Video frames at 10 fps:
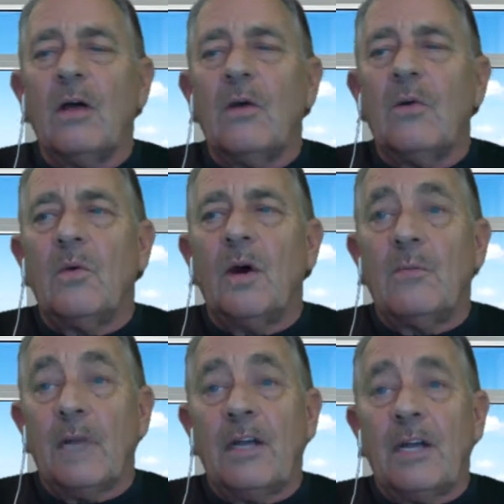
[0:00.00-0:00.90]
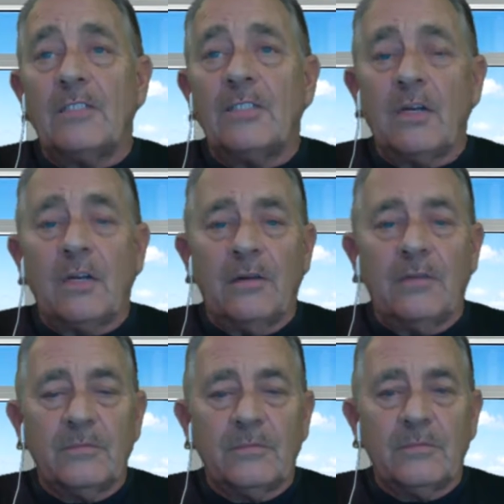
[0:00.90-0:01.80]
and that's good.
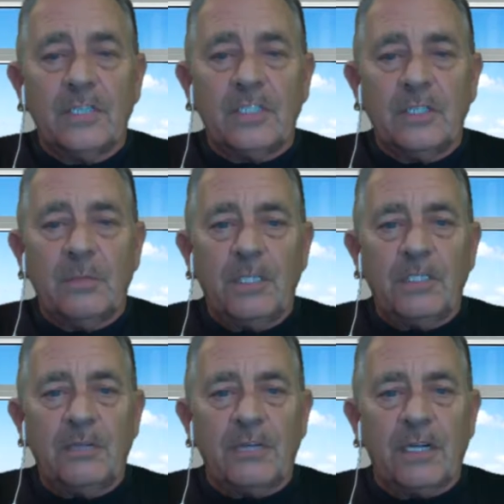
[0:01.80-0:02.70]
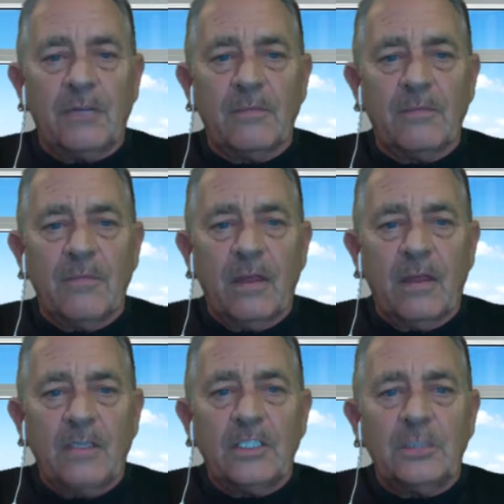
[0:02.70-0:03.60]
They should be shifting.
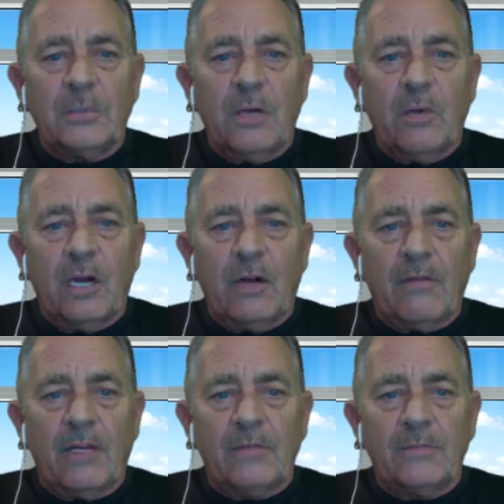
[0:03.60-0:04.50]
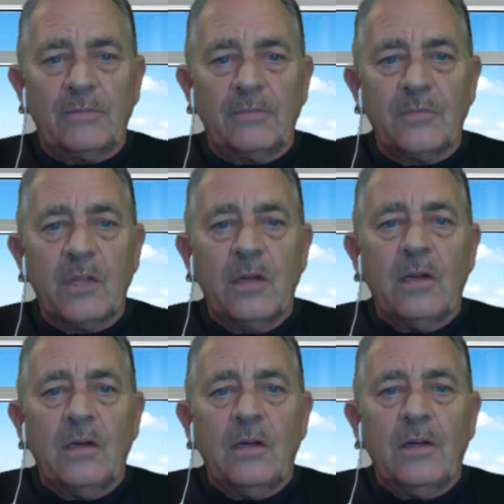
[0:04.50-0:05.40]
Just be aware of it.
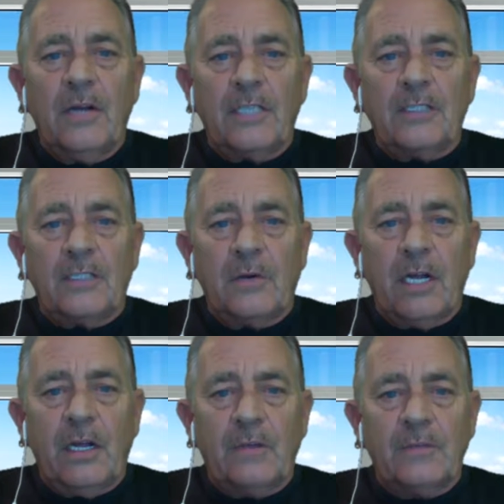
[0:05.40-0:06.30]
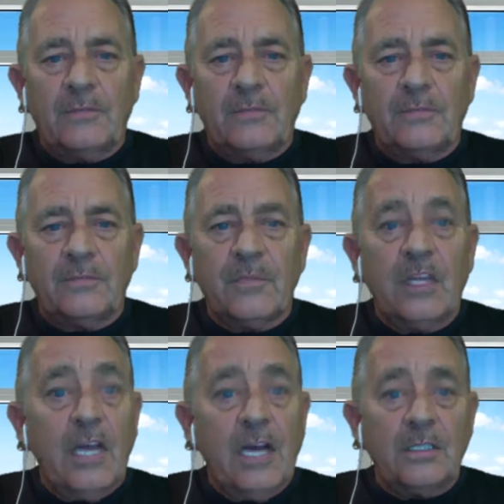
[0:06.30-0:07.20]
You guys agree?
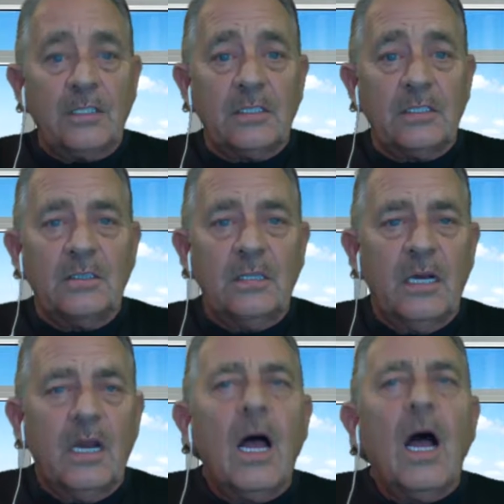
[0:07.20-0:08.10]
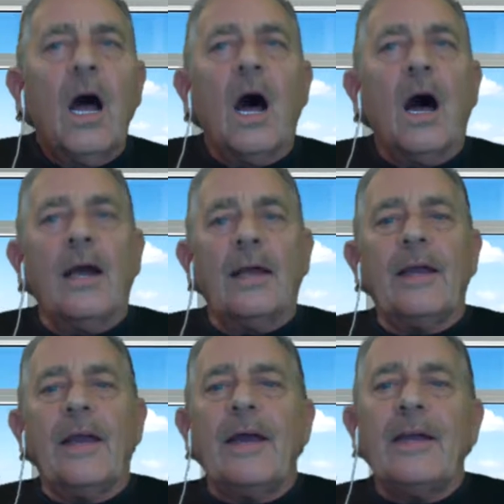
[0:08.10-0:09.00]
Yes? I
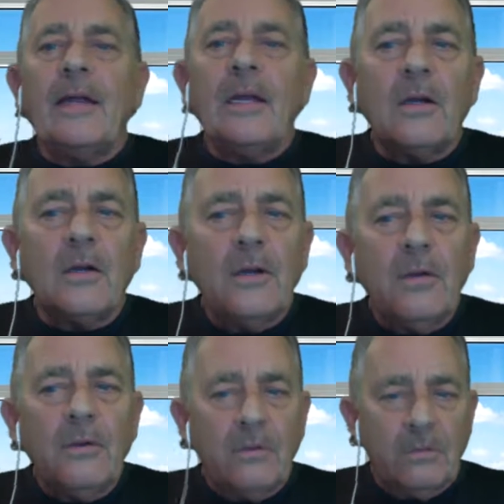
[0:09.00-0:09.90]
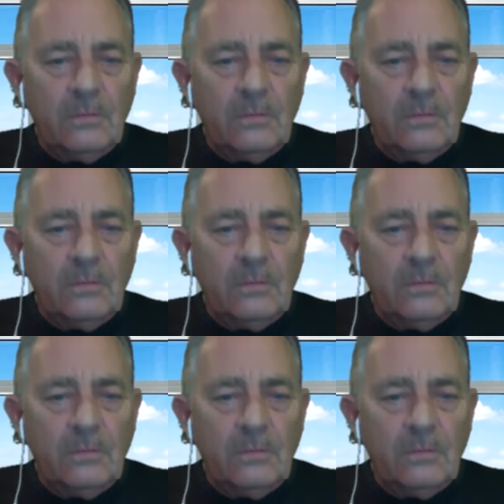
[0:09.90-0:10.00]
can't hear you.